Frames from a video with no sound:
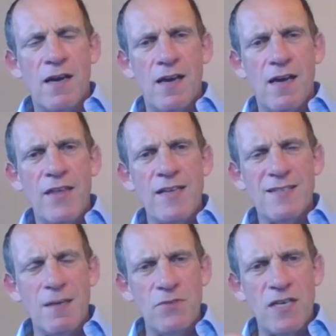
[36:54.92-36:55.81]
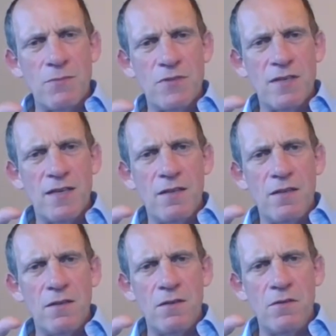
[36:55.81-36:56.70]
I think sometimes
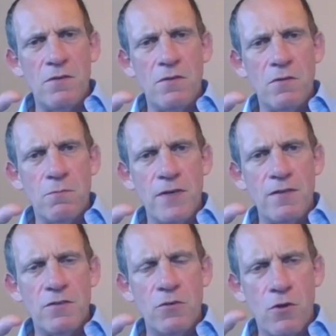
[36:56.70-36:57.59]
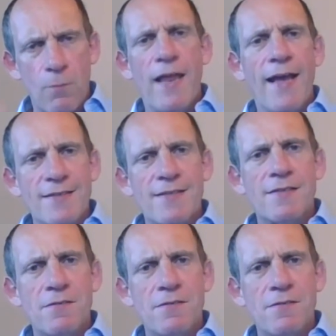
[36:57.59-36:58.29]
you can be too complex.